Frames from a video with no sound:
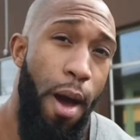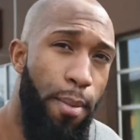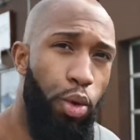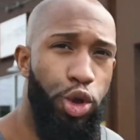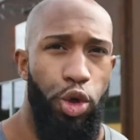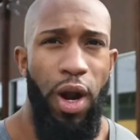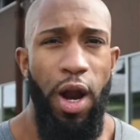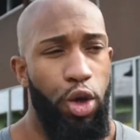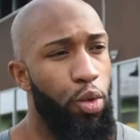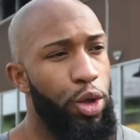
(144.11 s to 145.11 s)
But what you're
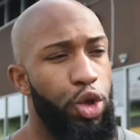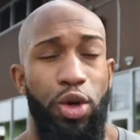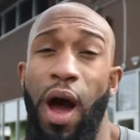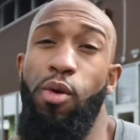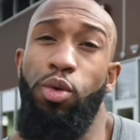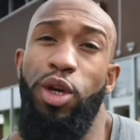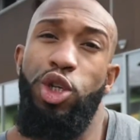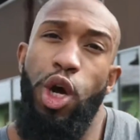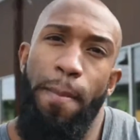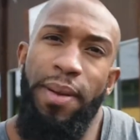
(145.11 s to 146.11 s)
not doing is you're not really
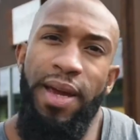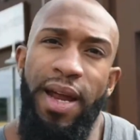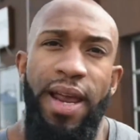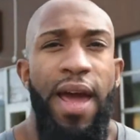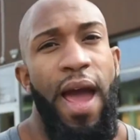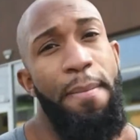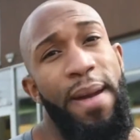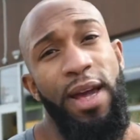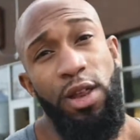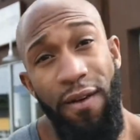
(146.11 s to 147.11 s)
jumping in and
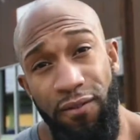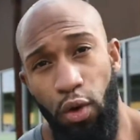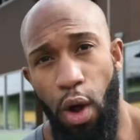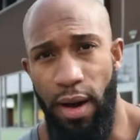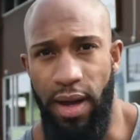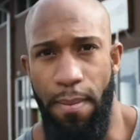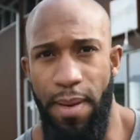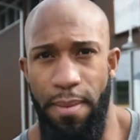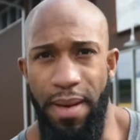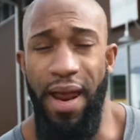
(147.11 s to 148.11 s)
making the full-on
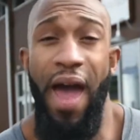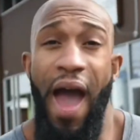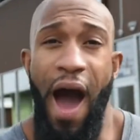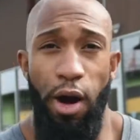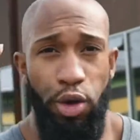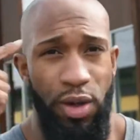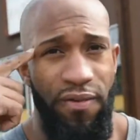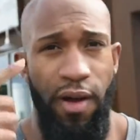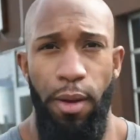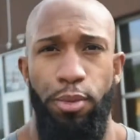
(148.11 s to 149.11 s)
commitment, how to
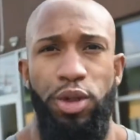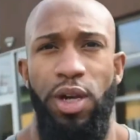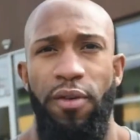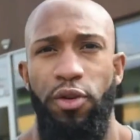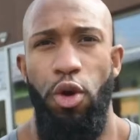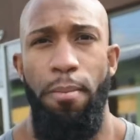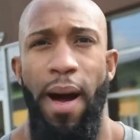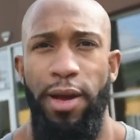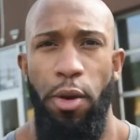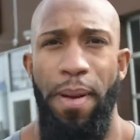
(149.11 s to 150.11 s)
develop yourself and your
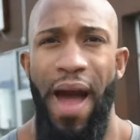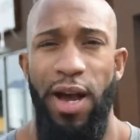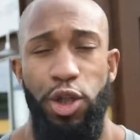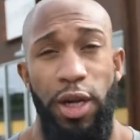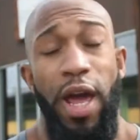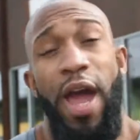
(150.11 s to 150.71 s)
mind, your passion,